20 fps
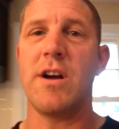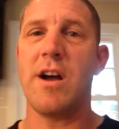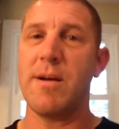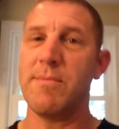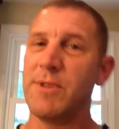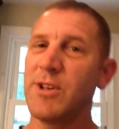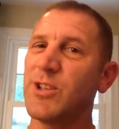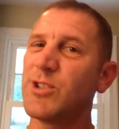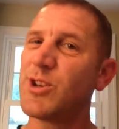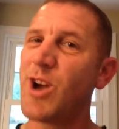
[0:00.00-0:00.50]

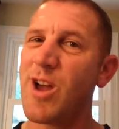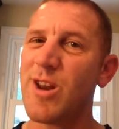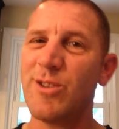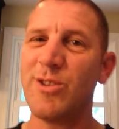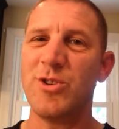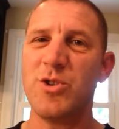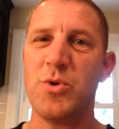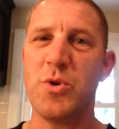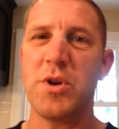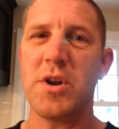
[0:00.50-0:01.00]
I'm excited
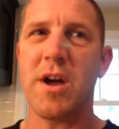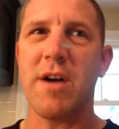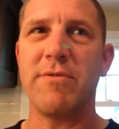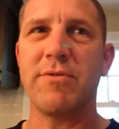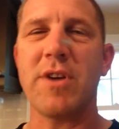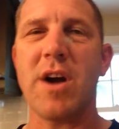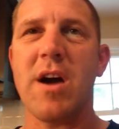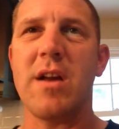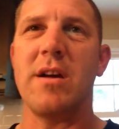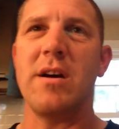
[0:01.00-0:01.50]
to do it. I've
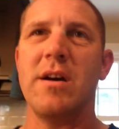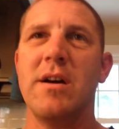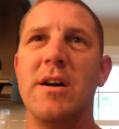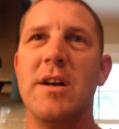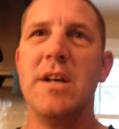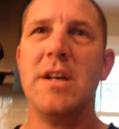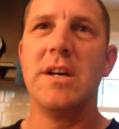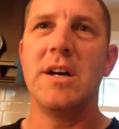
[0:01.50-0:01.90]
got a,